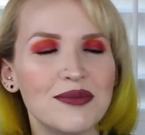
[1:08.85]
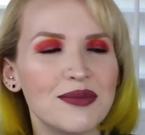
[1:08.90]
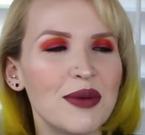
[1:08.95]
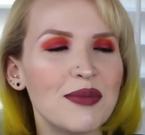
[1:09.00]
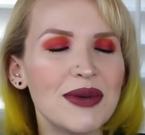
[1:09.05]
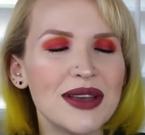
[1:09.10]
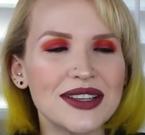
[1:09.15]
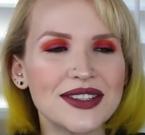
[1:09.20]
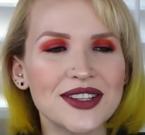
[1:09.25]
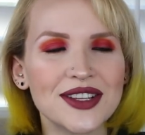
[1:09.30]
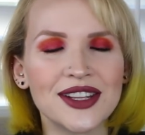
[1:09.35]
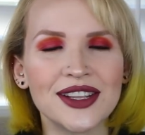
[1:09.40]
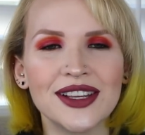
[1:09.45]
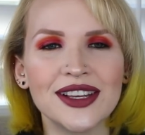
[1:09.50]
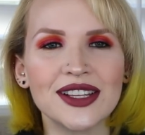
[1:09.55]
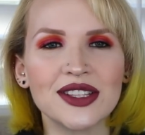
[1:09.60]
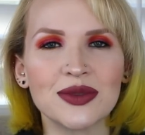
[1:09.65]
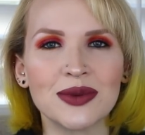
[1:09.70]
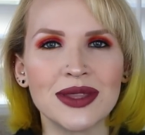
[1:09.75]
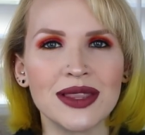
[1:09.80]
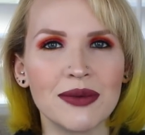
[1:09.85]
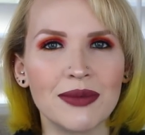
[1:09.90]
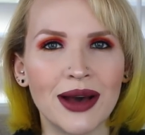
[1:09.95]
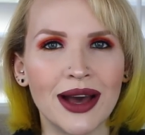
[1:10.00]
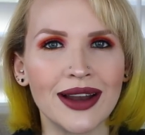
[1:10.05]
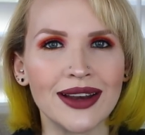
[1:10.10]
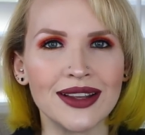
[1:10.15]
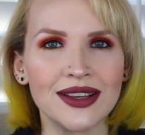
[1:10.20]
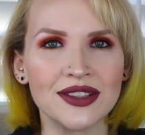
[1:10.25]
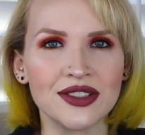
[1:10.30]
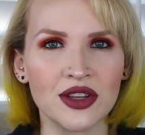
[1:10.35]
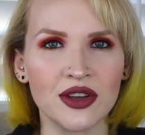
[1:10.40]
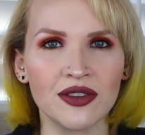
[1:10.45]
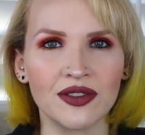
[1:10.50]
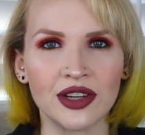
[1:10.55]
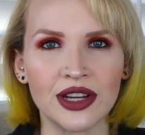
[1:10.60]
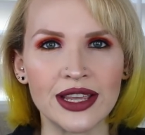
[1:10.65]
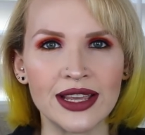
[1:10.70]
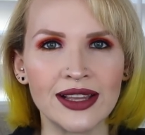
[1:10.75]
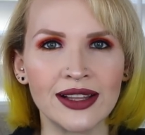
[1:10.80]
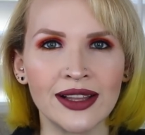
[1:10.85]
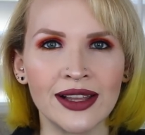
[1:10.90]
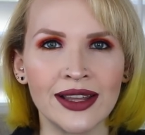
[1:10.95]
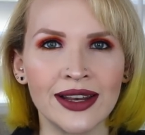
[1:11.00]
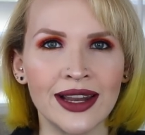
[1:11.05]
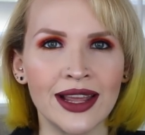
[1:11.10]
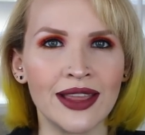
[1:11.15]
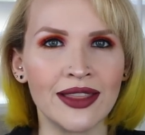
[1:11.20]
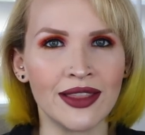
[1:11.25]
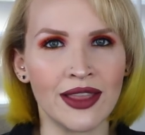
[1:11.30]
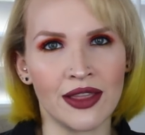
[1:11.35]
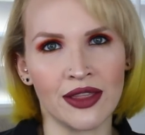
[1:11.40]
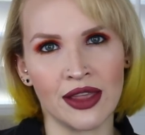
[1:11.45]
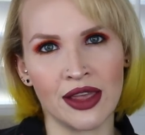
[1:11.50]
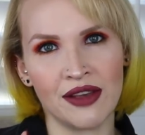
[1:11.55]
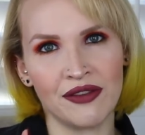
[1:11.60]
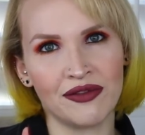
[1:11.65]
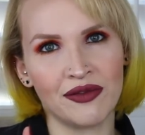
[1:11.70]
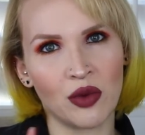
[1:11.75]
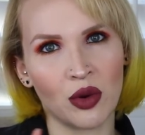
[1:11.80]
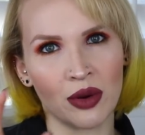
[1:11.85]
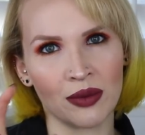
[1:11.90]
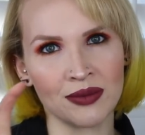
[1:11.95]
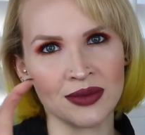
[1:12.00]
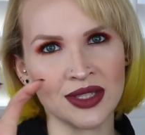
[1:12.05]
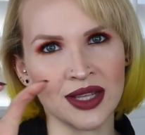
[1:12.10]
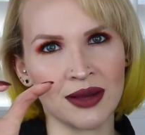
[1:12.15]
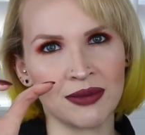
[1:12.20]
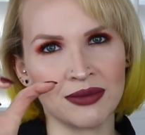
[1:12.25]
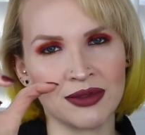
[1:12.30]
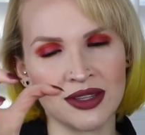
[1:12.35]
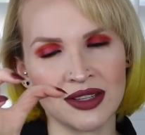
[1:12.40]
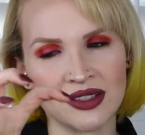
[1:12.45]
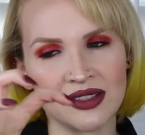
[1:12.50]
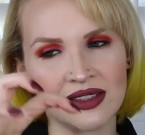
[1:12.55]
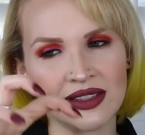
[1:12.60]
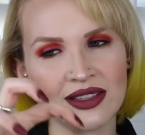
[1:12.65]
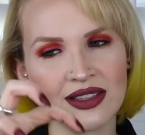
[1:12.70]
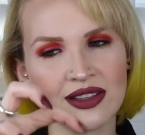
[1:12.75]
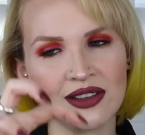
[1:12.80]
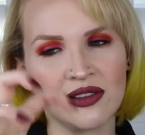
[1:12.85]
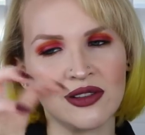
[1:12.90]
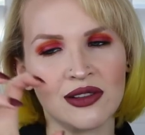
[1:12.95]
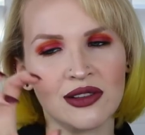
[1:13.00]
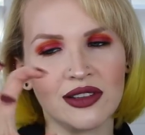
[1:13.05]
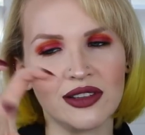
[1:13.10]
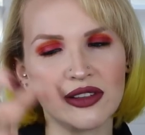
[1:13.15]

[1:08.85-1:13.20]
But basically it's when the body is overhealing and then it forms up this little,